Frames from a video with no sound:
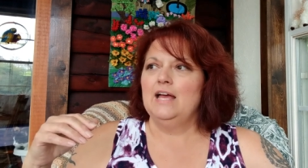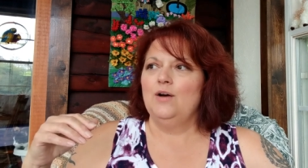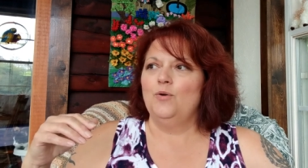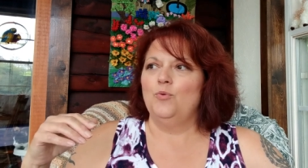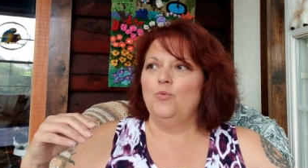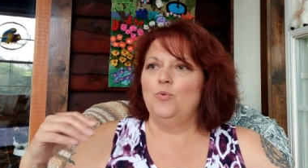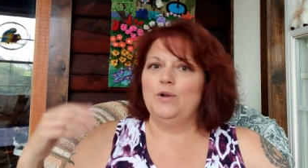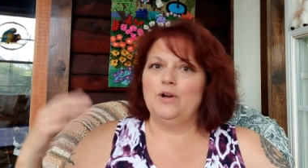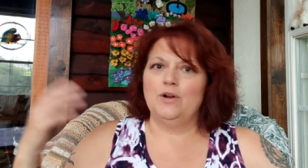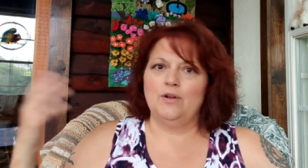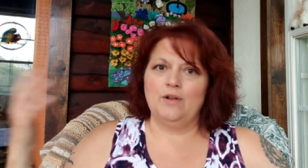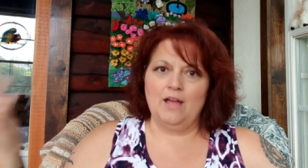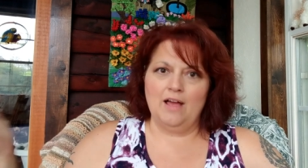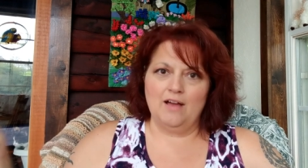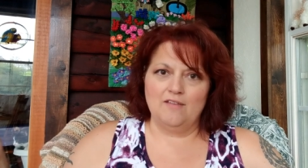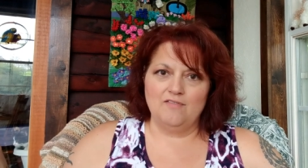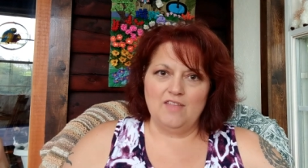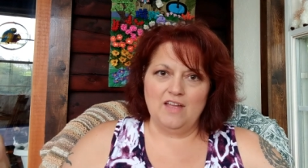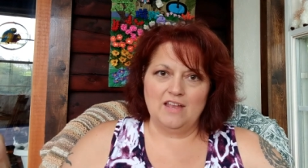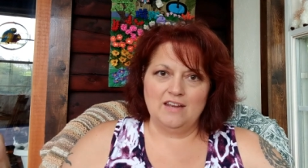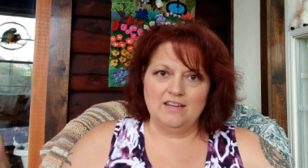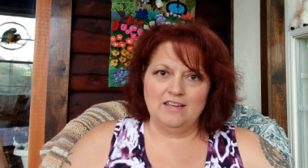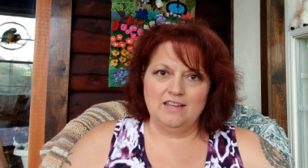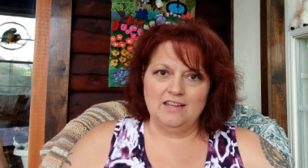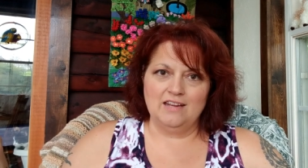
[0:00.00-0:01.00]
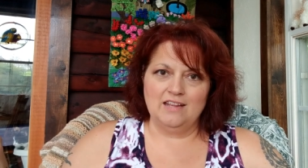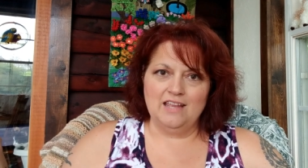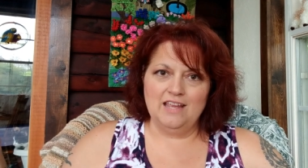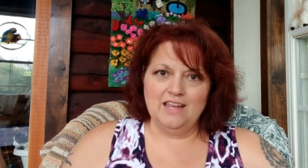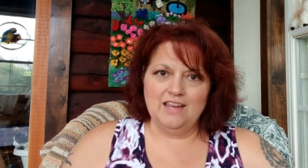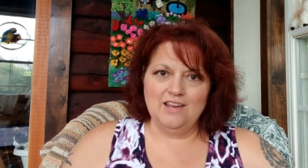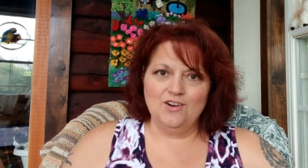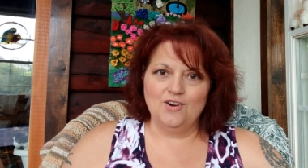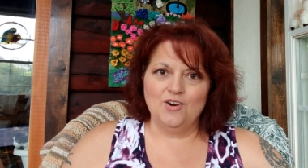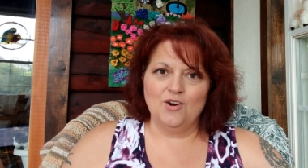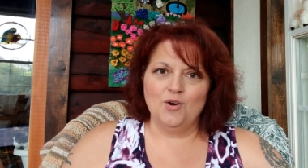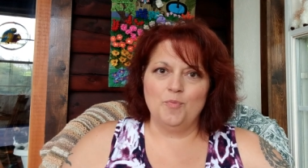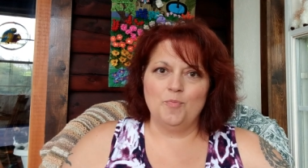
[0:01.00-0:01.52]
we don't have that need
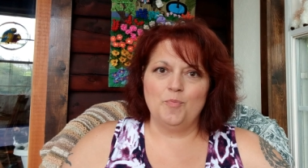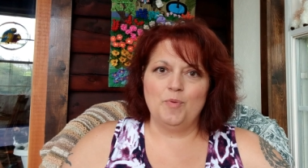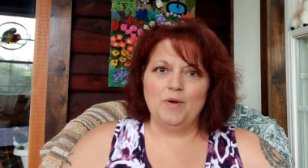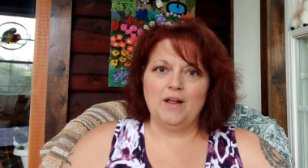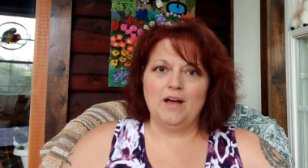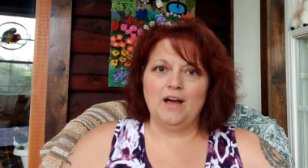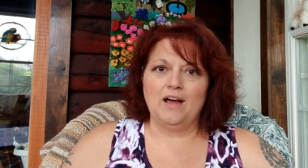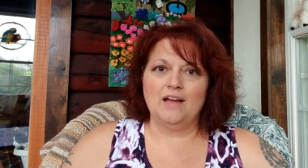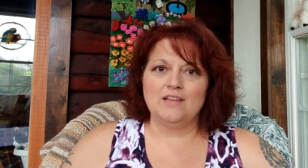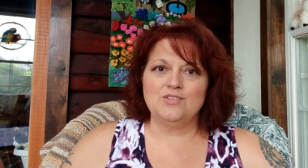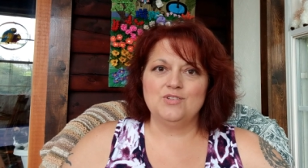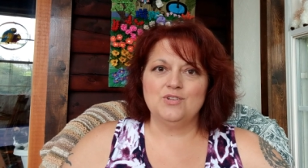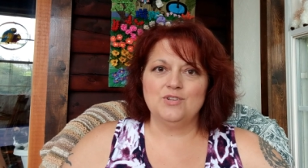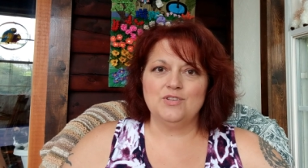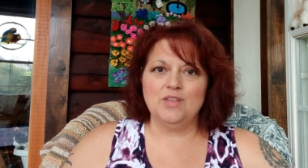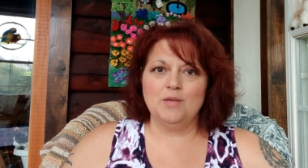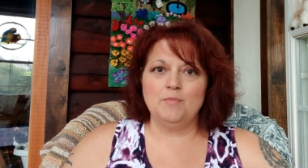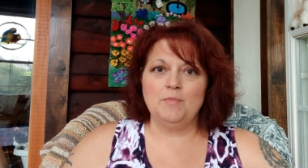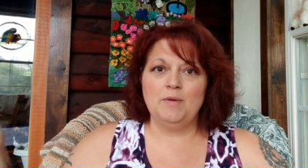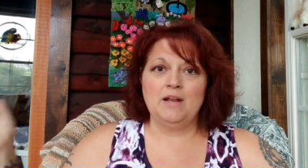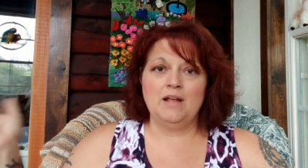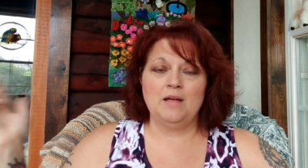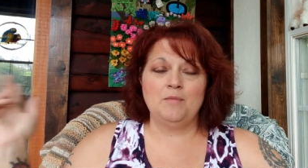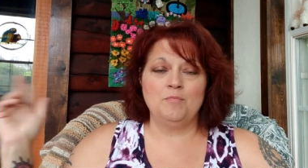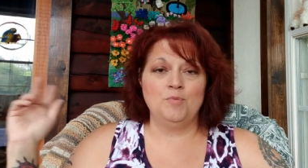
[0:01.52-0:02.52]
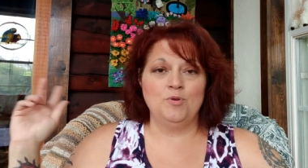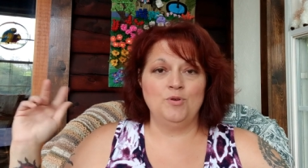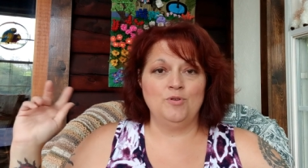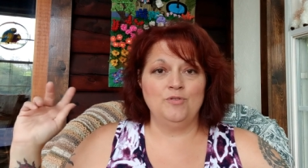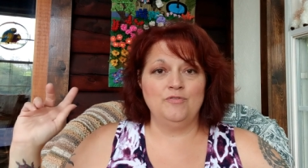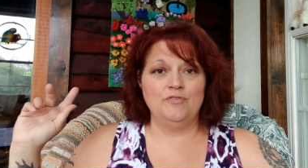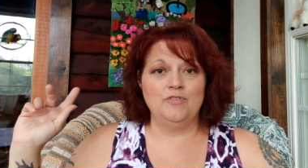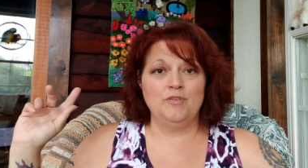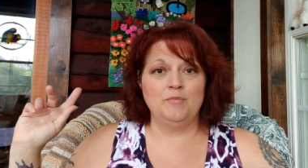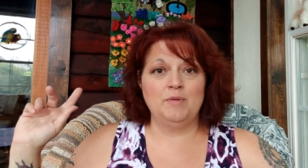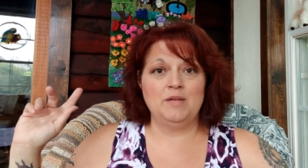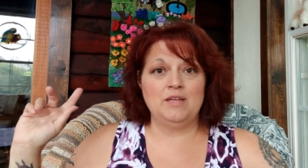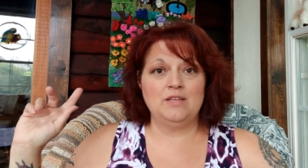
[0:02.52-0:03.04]
here, but I took them and I moved
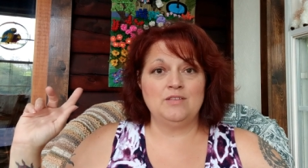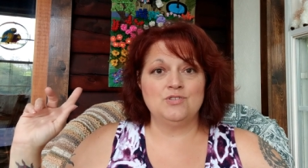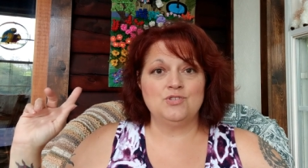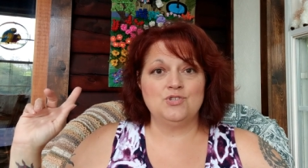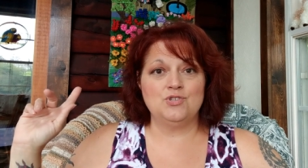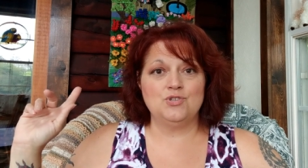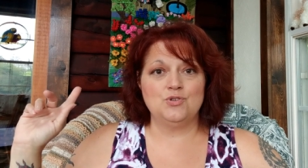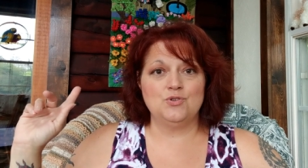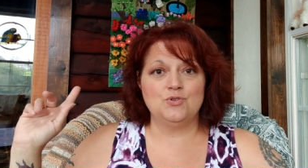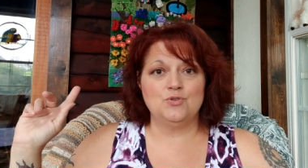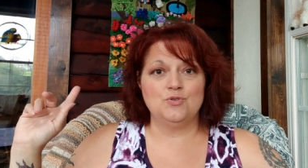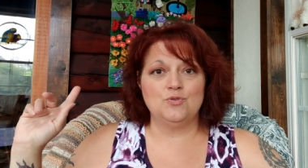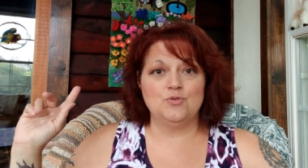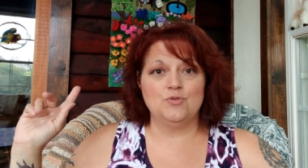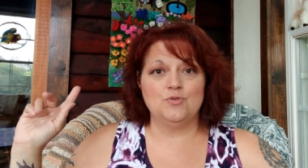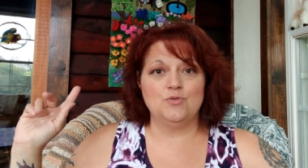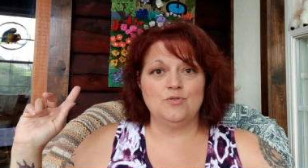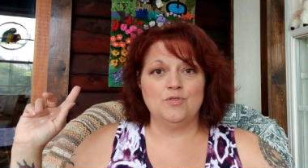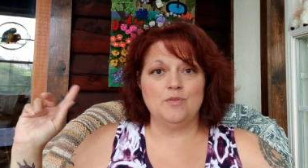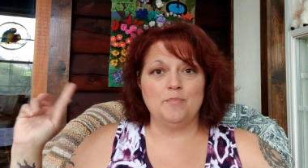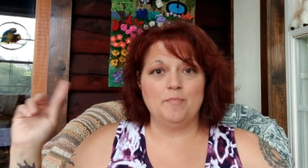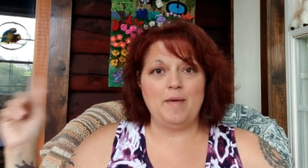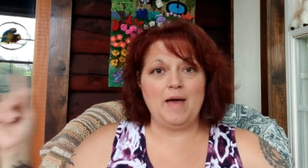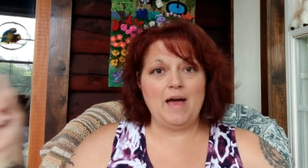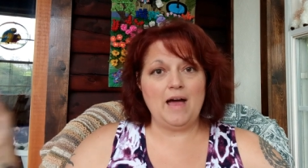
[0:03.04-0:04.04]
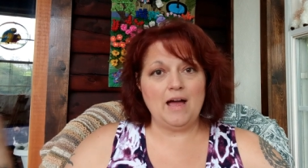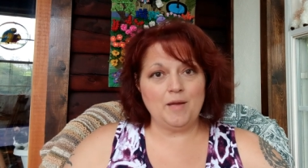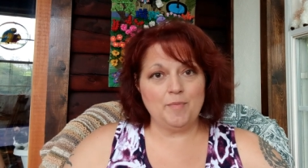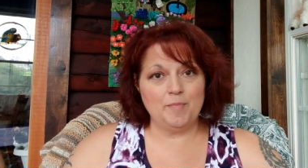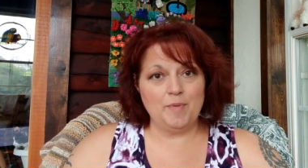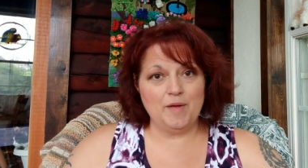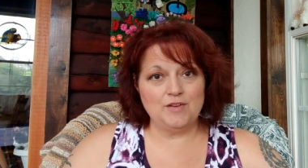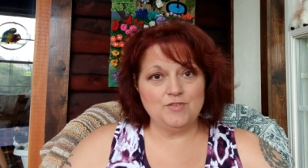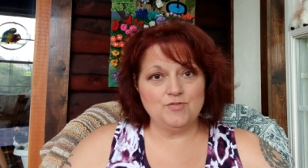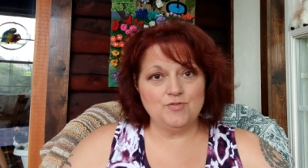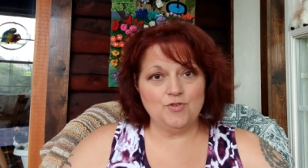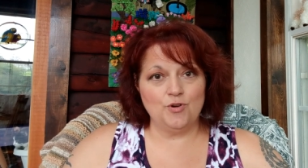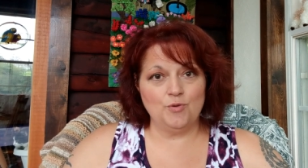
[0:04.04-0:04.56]
them into the back
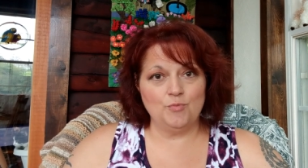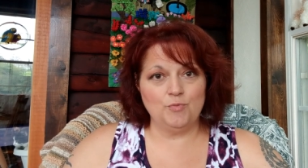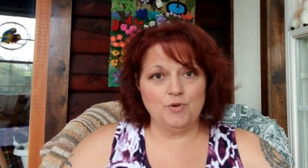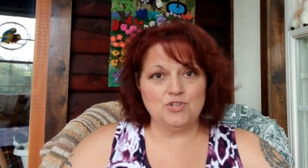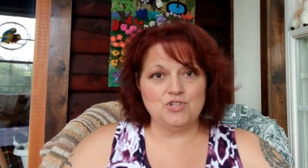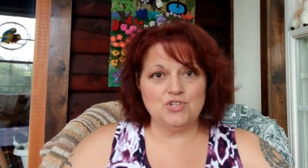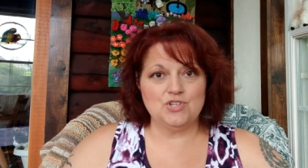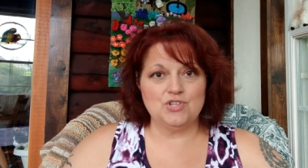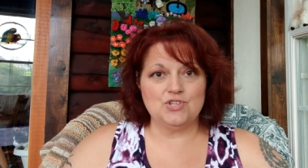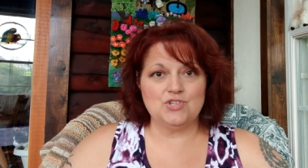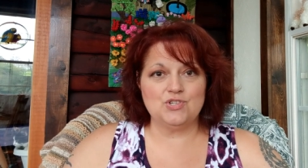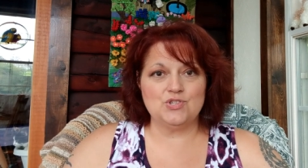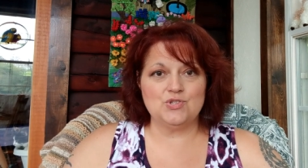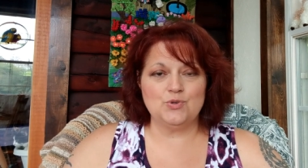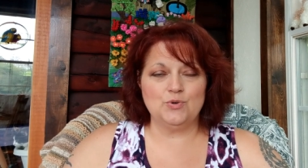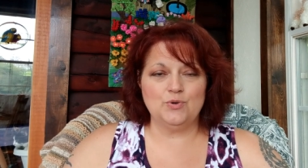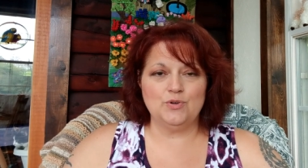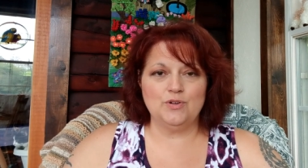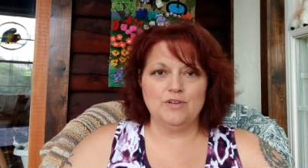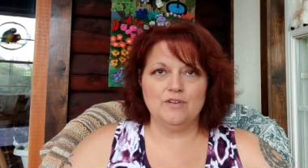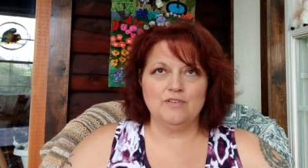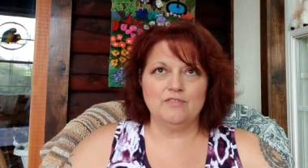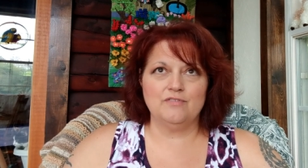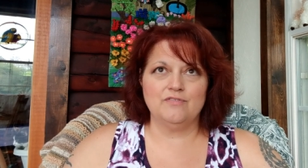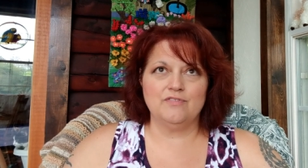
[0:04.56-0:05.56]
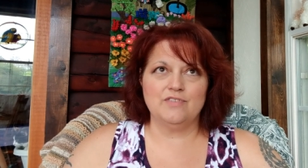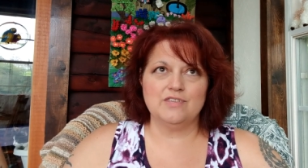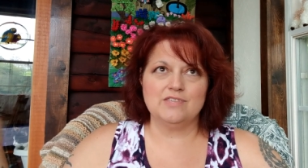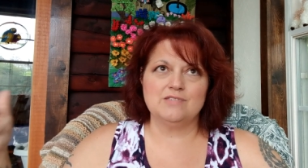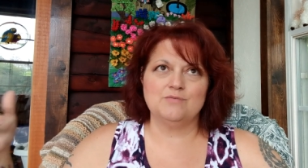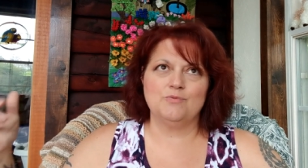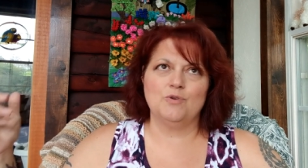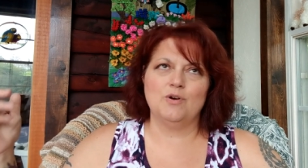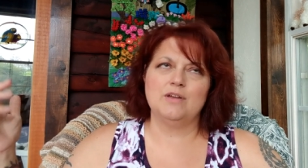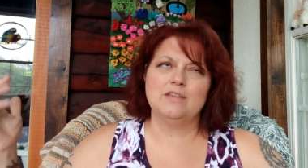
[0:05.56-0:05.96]
bedroom, which is sort of this, well,